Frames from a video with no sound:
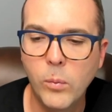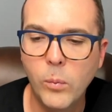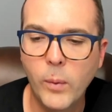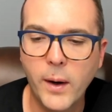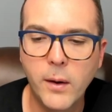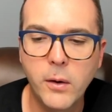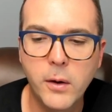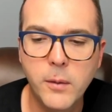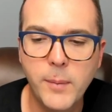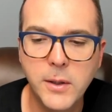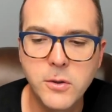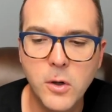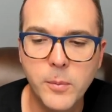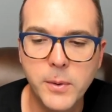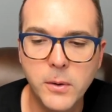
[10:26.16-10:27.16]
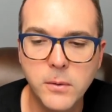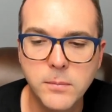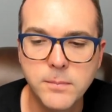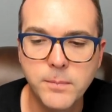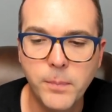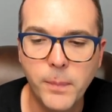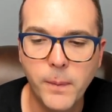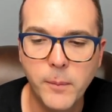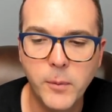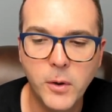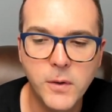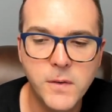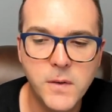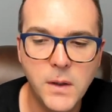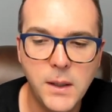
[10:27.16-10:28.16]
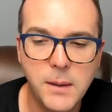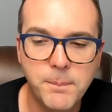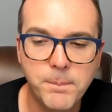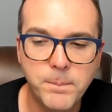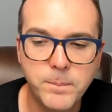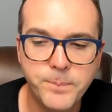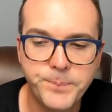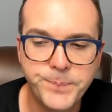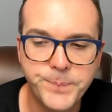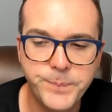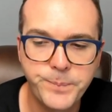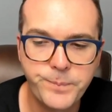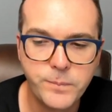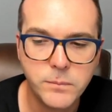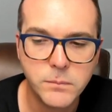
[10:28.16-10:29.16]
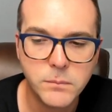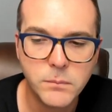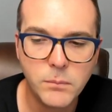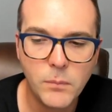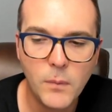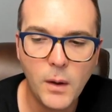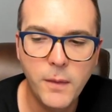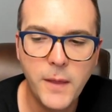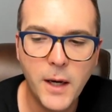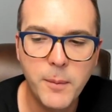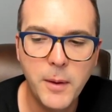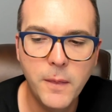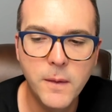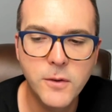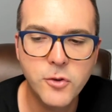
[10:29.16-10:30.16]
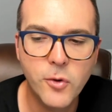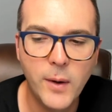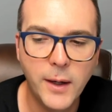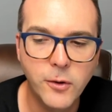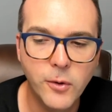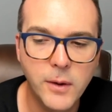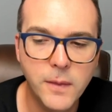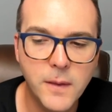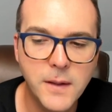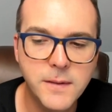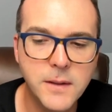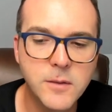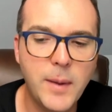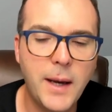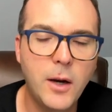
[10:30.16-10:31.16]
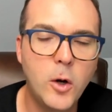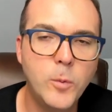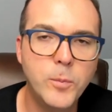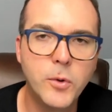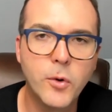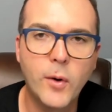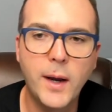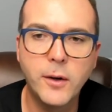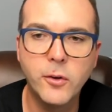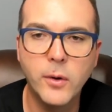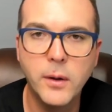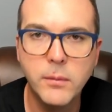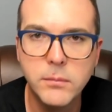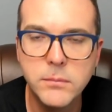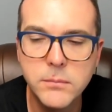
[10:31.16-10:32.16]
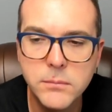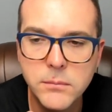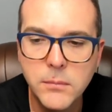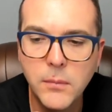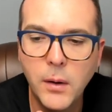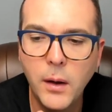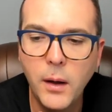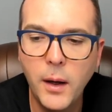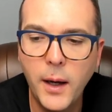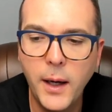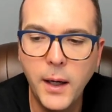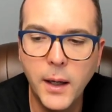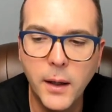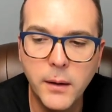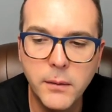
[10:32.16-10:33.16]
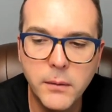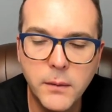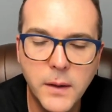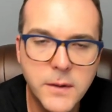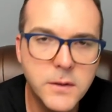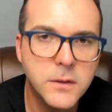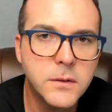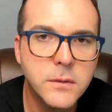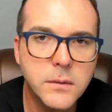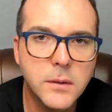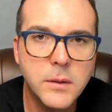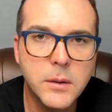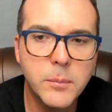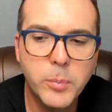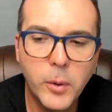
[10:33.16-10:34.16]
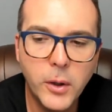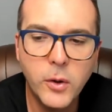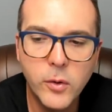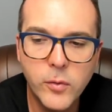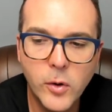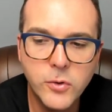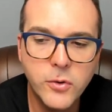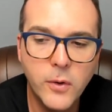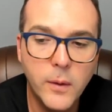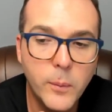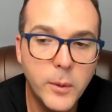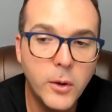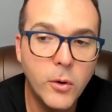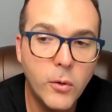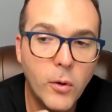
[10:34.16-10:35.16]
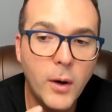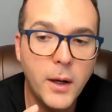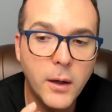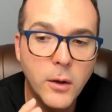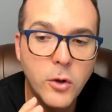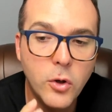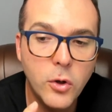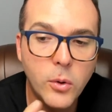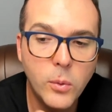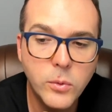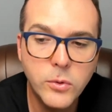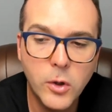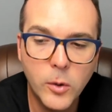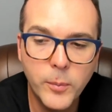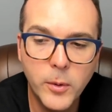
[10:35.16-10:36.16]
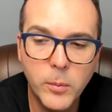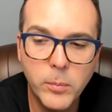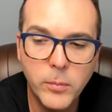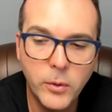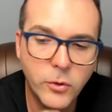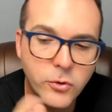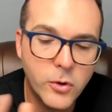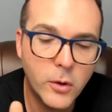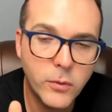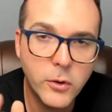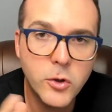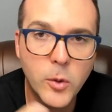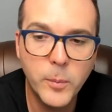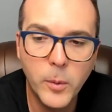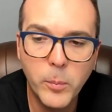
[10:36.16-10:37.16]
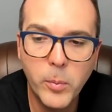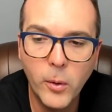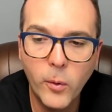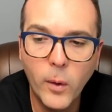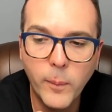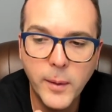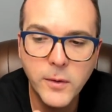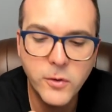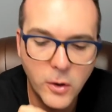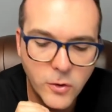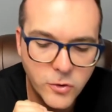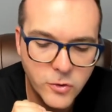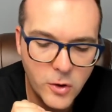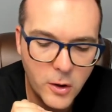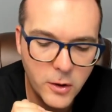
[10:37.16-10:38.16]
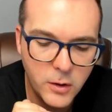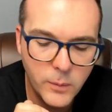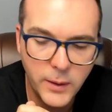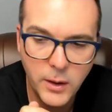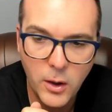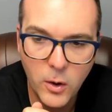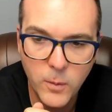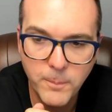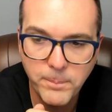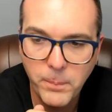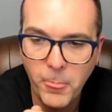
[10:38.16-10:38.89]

When I look at my terminal, I'm going to see that I'm in this directory. This is my home directory. And this is uh, pretty universal that when you create a new terminal, you start the terminal program, it's going to start you in home.